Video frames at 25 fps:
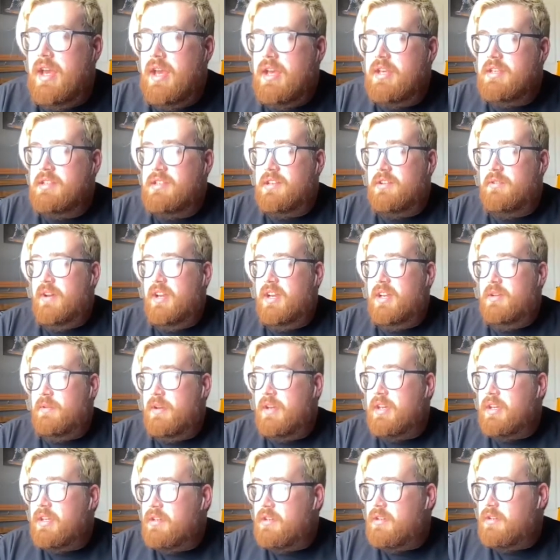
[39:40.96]
So
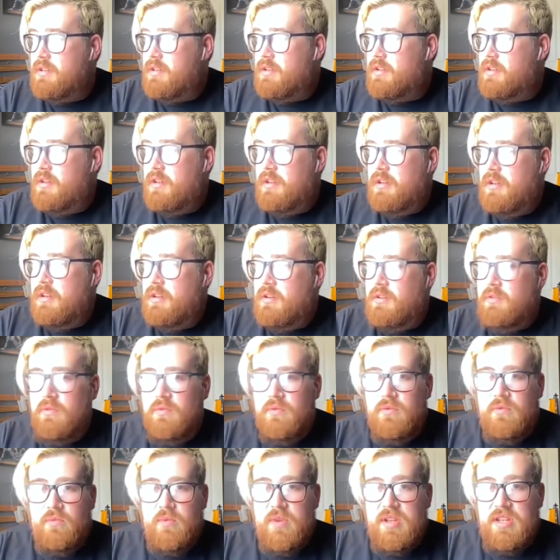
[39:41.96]
anyway,
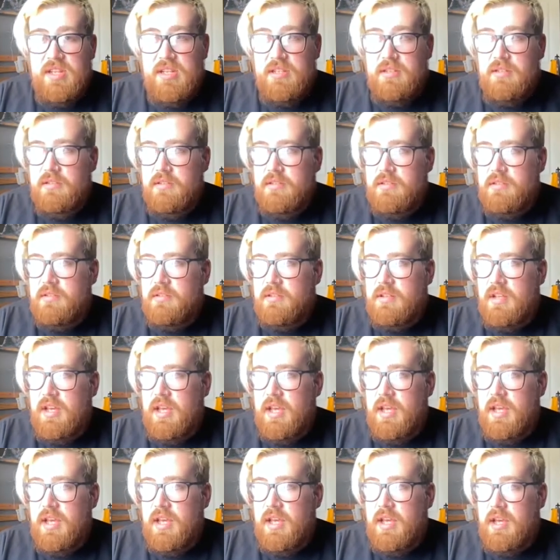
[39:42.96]
we didn't.
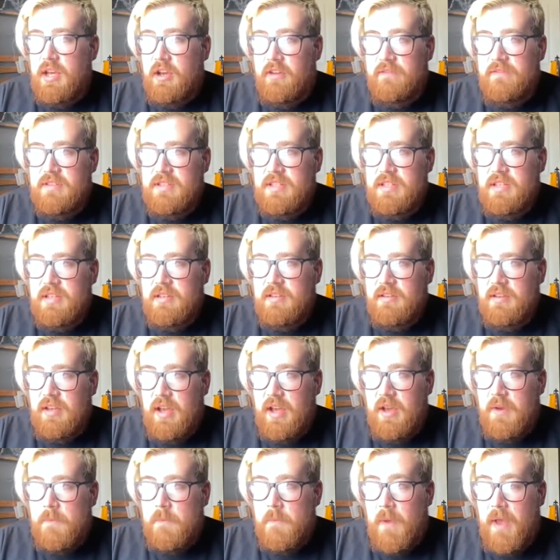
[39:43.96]
Obviously,
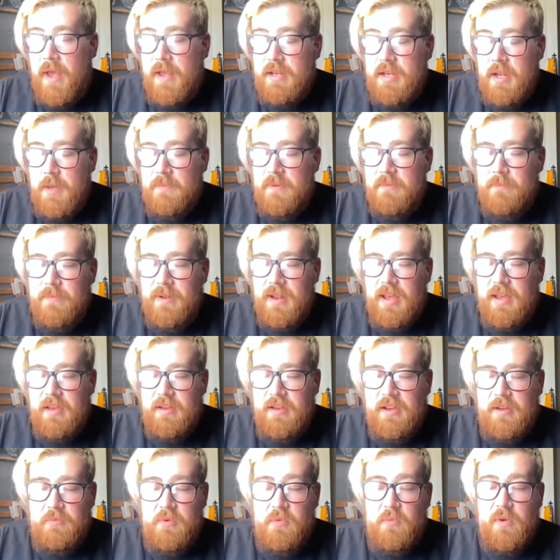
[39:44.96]
had not been.
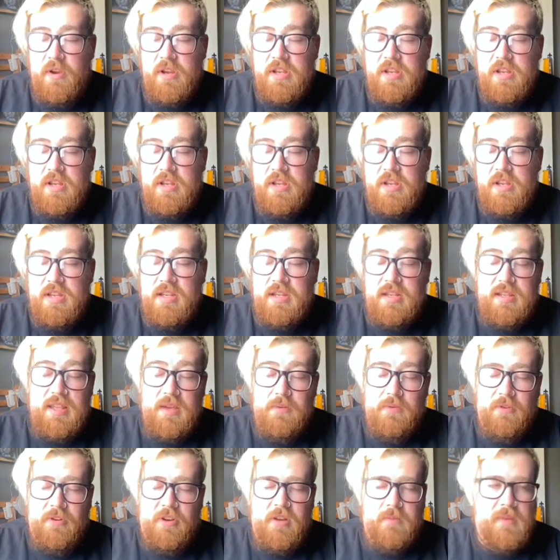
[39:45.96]
Didn't think we were
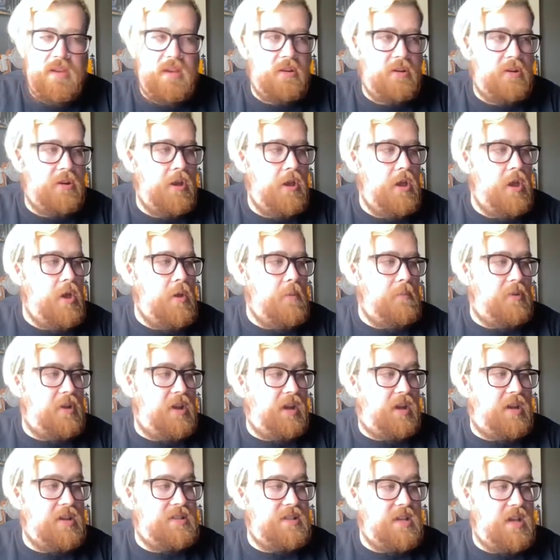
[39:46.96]
going to meet her. But like
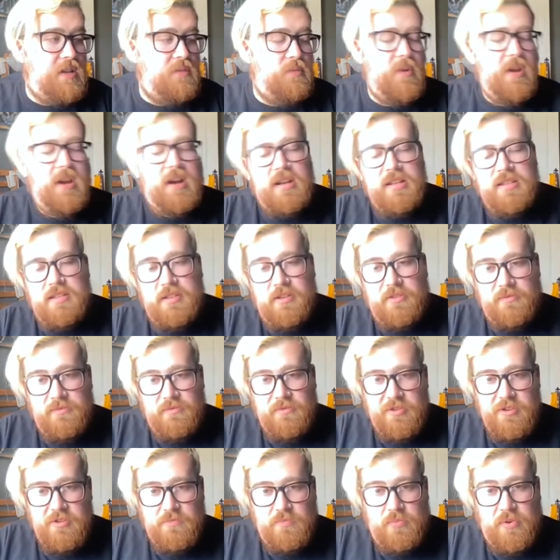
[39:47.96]
I said, we got so
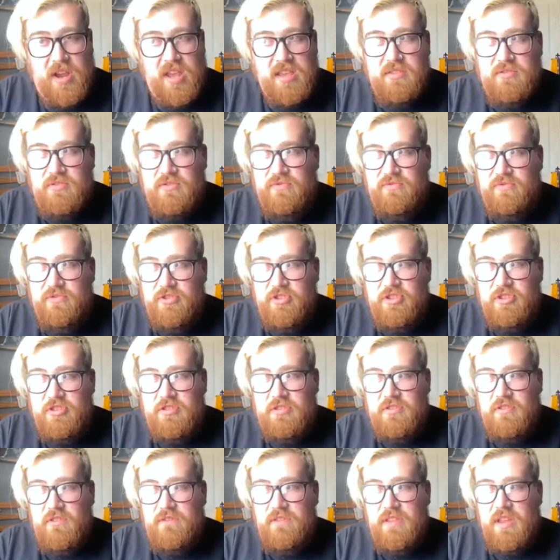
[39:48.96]
much press coverage and
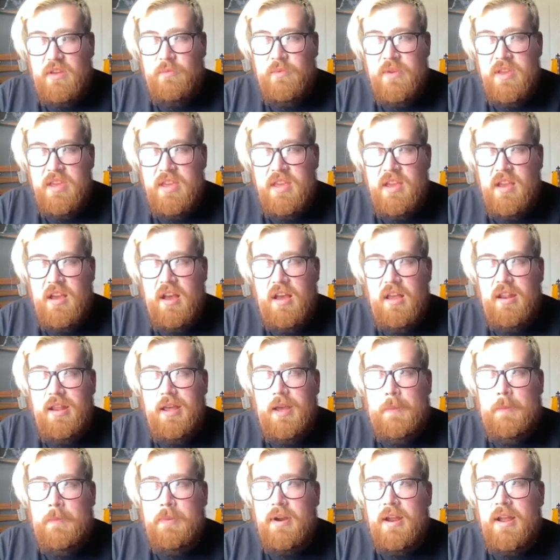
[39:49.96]
stuff that week. You got a lot
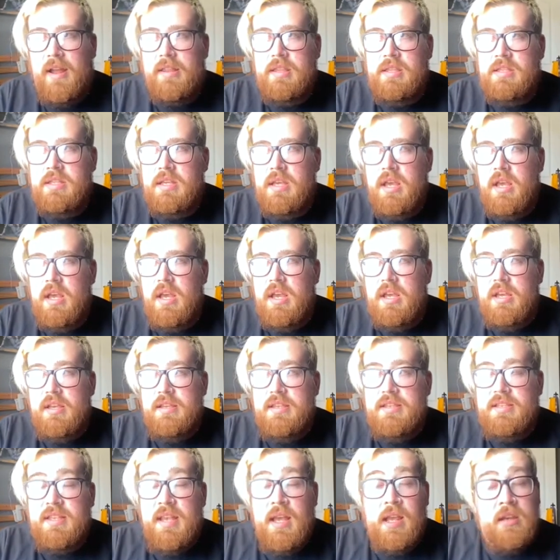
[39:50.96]
of brands
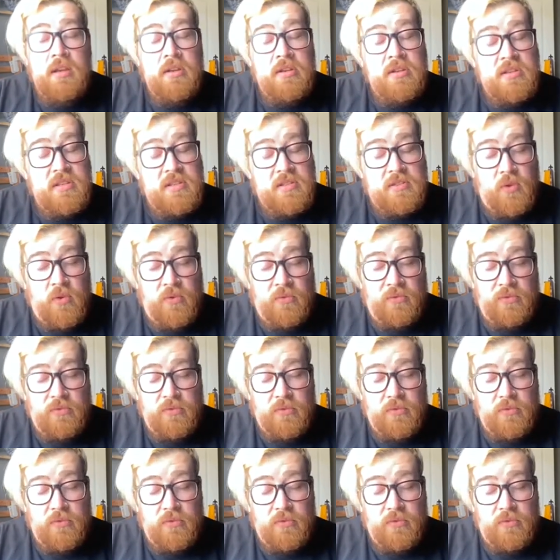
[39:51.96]
sending us stuff